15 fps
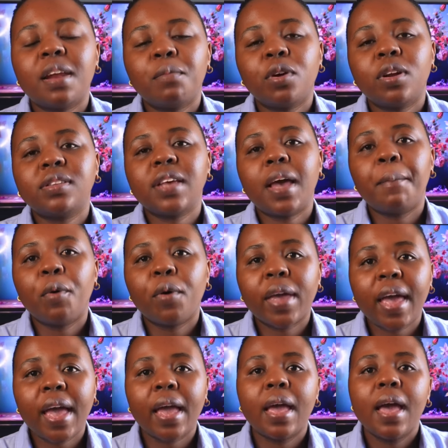I'm going to say I'm
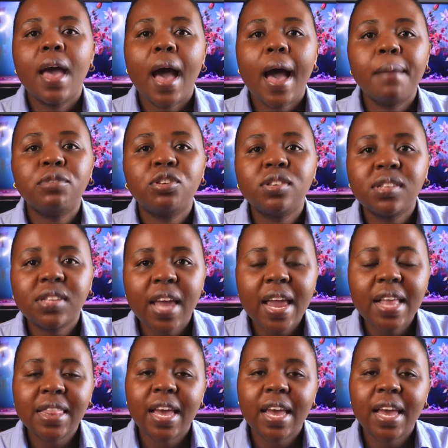okay. I'm just saying